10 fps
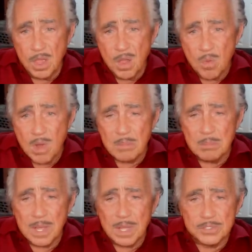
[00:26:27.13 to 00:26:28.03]

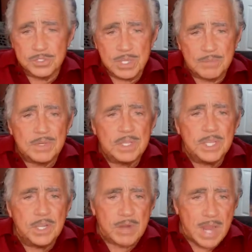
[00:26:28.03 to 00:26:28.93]
Wambach's
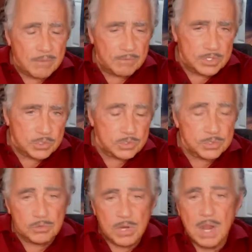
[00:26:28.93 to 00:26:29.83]
70-year average was
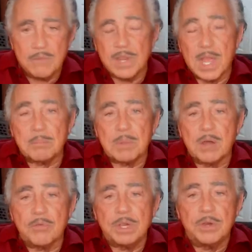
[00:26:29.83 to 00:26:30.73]
arrived at by
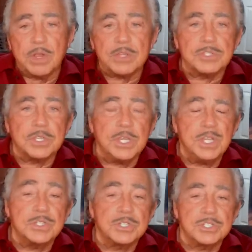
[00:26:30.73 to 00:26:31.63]
regressing
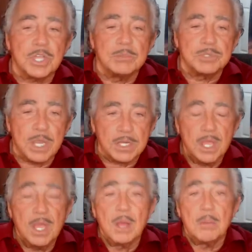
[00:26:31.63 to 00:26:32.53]
each subject
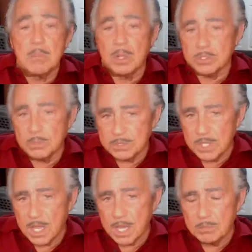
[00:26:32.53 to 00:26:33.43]
multiple
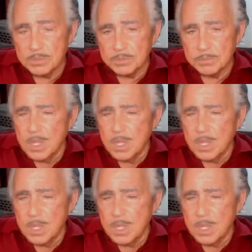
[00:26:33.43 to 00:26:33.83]
times,